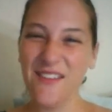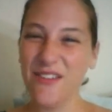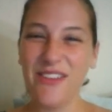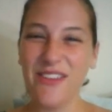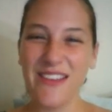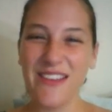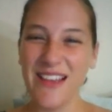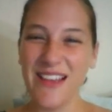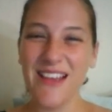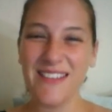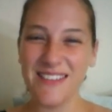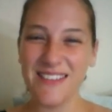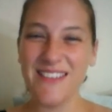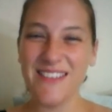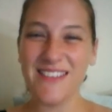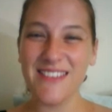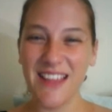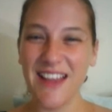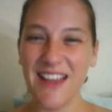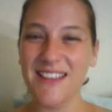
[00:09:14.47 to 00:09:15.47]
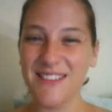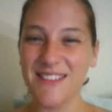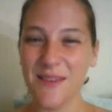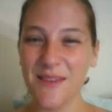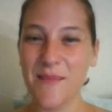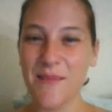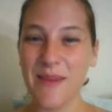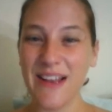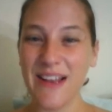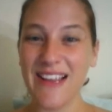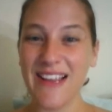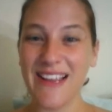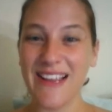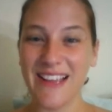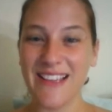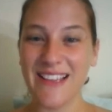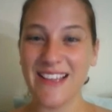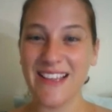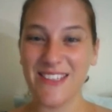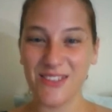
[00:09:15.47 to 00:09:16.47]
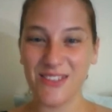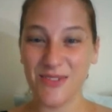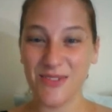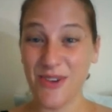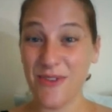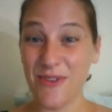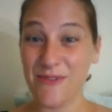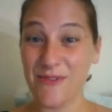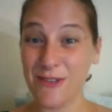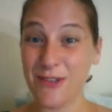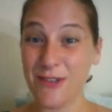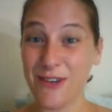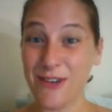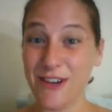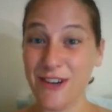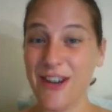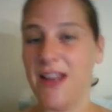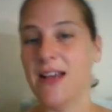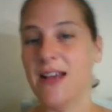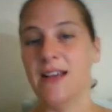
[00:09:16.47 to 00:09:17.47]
really nice to say to somebody unless you know for sure.